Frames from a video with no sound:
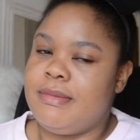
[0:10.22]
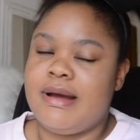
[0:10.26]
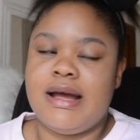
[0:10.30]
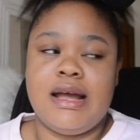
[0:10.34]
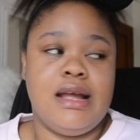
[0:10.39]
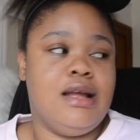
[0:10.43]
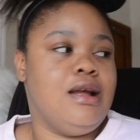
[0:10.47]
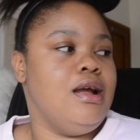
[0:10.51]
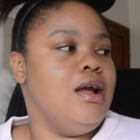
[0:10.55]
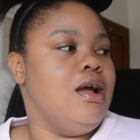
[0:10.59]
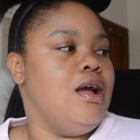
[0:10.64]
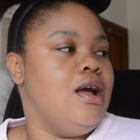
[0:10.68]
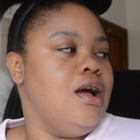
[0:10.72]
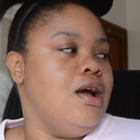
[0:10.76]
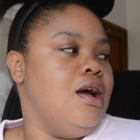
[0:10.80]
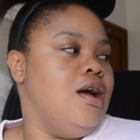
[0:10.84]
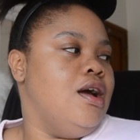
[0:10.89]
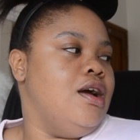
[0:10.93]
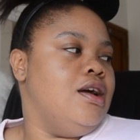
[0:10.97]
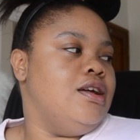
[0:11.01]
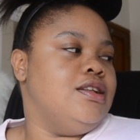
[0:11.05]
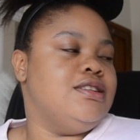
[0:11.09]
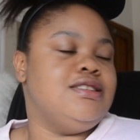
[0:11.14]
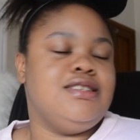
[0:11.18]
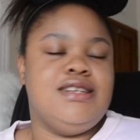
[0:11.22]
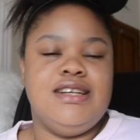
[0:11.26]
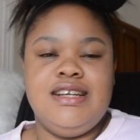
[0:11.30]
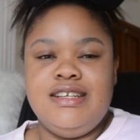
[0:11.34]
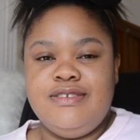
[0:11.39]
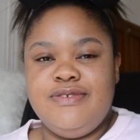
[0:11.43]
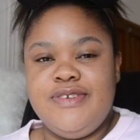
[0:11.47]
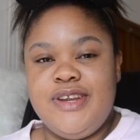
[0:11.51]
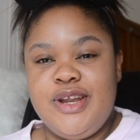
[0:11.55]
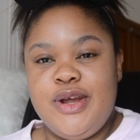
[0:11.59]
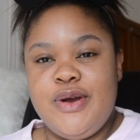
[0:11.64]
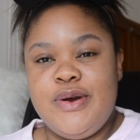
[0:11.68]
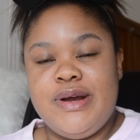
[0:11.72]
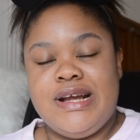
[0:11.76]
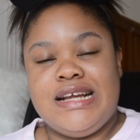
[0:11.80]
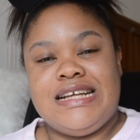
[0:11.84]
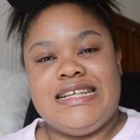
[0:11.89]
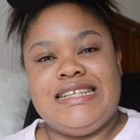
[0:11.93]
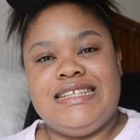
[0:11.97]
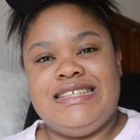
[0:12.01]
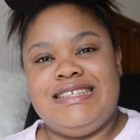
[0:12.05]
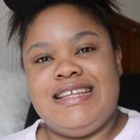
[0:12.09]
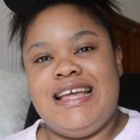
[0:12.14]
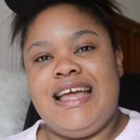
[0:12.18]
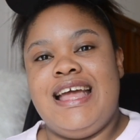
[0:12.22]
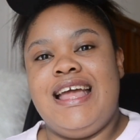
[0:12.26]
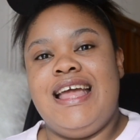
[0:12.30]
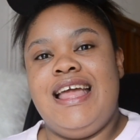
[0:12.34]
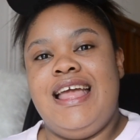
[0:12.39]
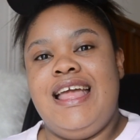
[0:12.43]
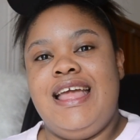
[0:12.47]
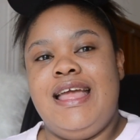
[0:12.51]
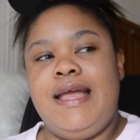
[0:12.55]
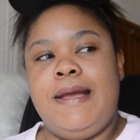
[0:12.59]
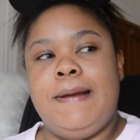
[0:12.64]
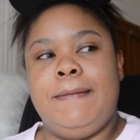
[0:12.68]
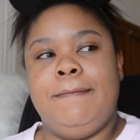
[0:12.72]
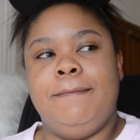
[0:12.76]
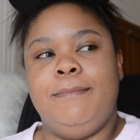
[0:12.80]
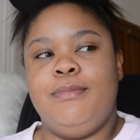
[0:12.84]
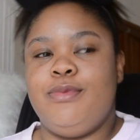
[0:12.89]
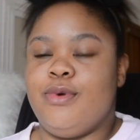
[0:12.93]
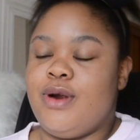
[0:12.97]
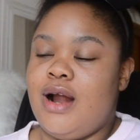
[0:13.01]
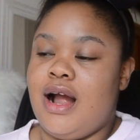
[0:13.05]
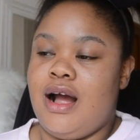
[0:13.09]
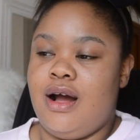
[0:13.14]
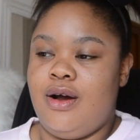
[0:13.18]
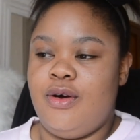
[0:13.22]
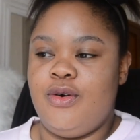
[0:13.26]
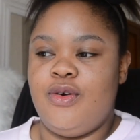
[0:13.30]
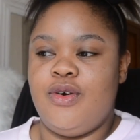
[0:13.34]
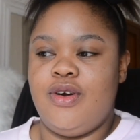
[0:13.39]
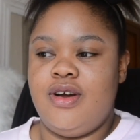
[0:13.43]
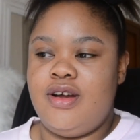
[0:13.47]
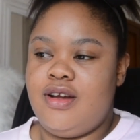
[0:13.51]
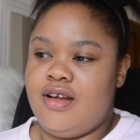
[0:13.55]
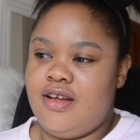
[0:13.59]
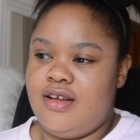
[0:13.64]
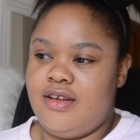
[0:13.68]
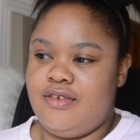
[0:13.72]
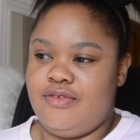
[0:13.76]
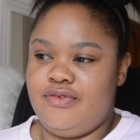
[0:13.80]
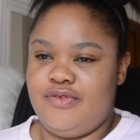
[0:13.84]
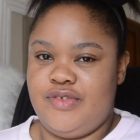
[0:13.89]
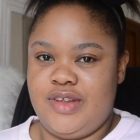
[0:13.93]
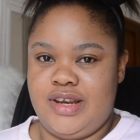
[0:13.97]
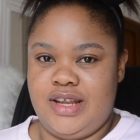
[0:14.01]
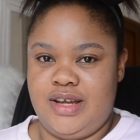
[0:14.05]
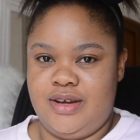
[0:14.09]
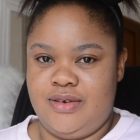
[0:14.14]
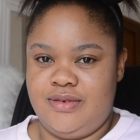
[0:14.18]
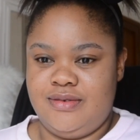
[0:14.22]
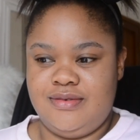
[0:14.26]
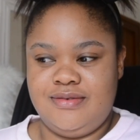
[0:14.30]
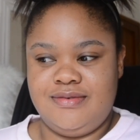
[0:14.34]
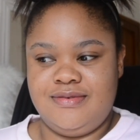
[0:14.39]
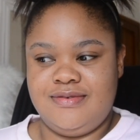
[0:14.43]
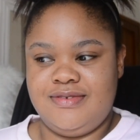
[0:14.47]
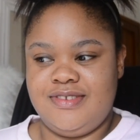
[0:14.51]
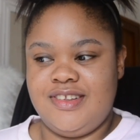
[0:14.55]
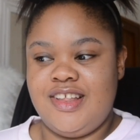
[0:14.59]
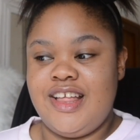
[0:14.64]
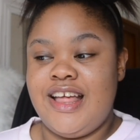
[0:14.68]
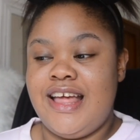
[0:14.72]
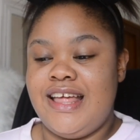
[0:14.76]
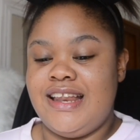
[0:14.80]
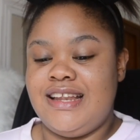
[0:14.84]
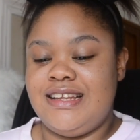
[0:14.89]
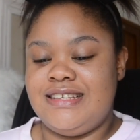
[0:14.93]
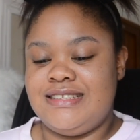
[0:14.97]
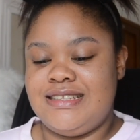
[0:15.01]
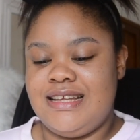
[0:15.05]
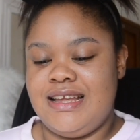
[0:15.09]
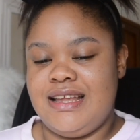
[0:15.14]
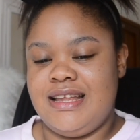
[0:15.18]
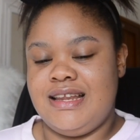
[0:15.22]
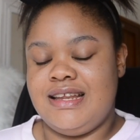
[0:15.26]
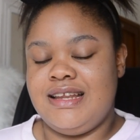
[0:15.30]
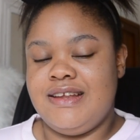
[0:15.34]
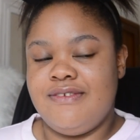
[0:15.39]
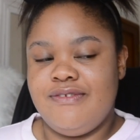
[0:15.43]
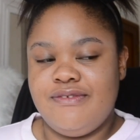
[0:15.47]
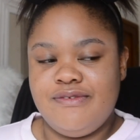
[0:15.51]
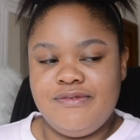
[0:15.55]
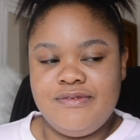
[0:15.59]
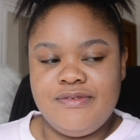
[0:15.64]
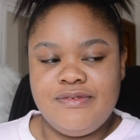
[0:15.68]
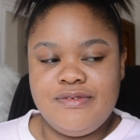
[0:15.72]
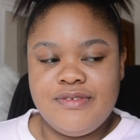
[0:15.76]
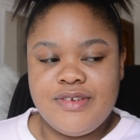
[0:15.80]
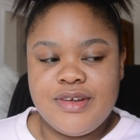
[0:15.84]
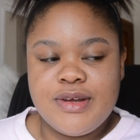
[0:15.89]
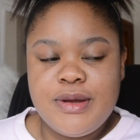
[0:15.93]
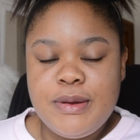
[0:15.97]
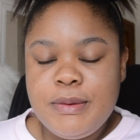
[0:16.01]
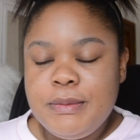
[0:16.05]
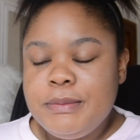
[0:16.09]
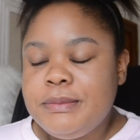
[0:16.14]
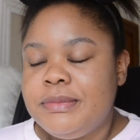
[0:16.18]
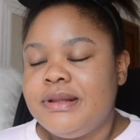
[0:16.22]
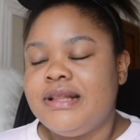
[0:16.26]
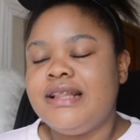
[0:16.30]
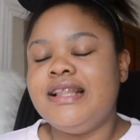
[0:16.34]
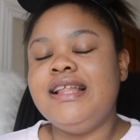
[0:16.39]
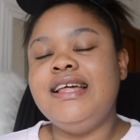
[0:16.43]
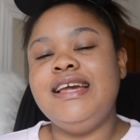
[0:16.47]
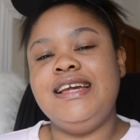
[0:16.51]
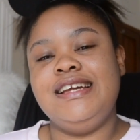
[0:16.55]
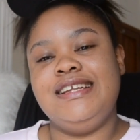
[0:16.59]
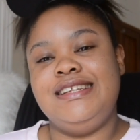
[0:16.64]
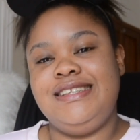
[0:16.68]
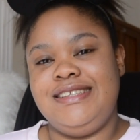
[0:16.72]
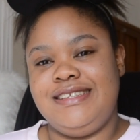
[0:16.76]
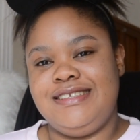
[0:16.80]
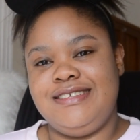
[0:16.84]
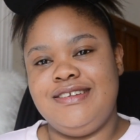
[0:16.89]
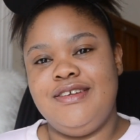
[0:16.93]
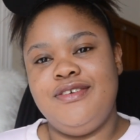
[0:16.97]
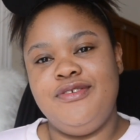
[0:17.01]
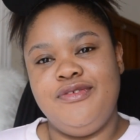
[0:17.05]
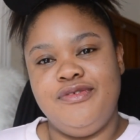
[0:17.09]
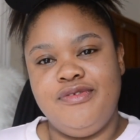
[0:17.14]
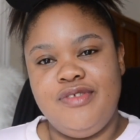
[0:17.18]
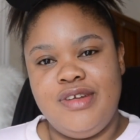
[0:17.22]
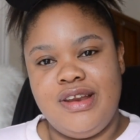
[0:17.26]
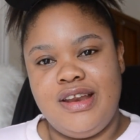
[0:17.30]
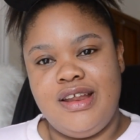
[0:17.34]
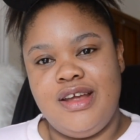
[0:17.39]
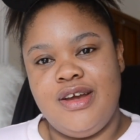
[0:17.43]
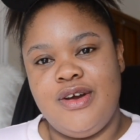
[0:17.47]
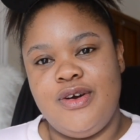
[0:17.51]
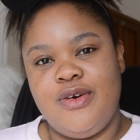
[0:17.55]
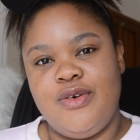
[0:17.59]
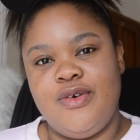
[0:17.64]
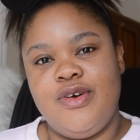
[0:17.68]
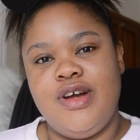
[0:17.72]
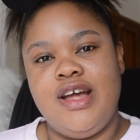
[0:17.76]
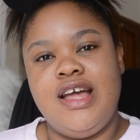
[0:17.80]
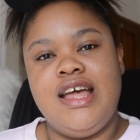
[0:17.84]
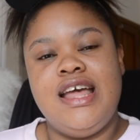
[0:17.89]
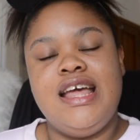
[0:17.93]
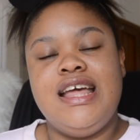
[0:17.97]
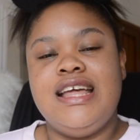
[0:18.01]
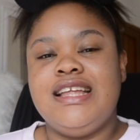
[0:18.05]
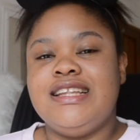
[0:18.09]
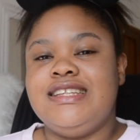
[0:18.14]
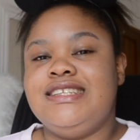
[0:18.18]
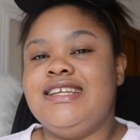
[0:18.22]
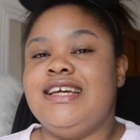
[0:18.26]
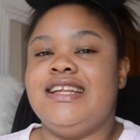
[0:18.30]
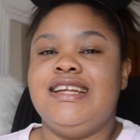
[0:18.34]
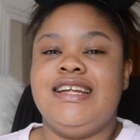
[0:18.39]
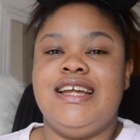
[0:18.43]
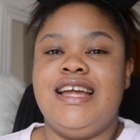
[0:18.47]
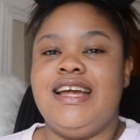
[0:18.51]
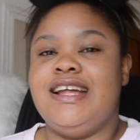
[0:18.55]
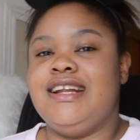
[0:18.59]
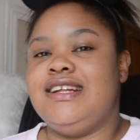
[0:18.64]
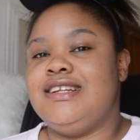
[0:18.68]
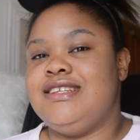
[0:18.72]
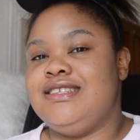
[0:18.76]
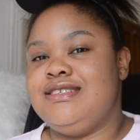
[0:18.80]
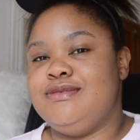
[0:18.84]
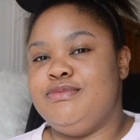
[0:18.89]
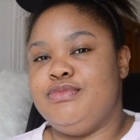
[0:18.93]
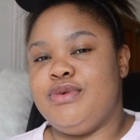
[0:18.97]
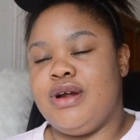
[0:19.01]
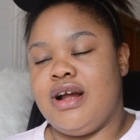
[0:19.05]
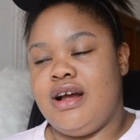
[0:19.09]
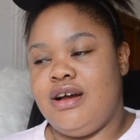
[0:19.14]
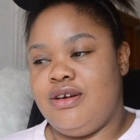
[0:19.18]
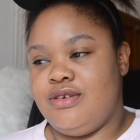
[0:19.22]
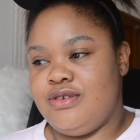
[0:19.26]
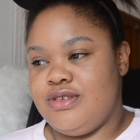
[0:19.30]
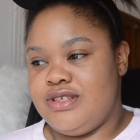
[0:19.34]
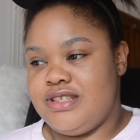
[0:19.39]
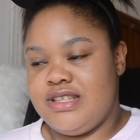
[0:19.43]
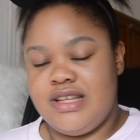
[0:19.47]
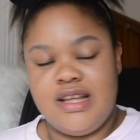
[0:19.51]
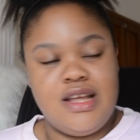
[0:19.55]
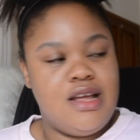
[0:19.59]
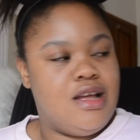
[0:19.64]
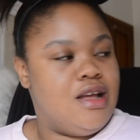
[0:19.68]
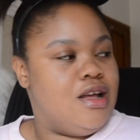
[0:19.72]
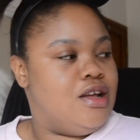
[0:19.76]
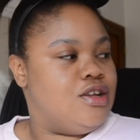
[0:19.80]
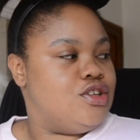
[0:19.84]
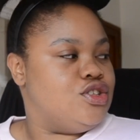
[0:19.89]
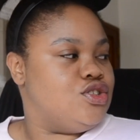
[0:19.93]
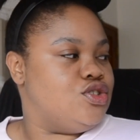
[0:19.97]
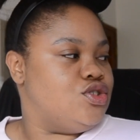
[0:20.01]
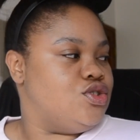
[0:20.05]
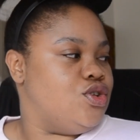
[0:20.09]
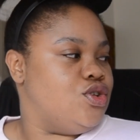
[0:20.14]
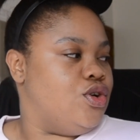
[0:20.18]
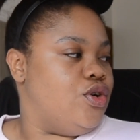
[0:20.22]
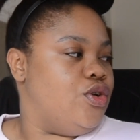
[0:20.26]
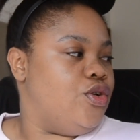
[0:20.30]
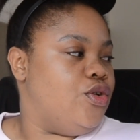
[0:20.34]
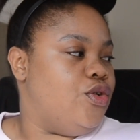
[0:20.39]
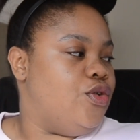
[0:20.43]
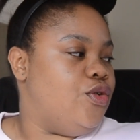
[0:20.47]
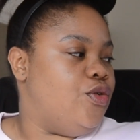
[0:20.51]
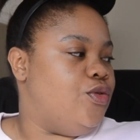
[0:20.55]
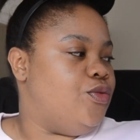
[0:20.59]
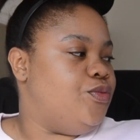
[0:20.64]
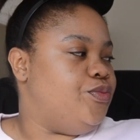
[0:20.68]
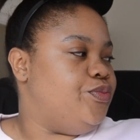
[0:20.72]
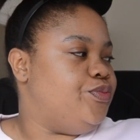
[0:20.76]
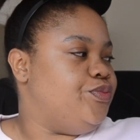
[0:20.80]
Hi. Today's video is a brow video. It is a complete video dedicated to brows. So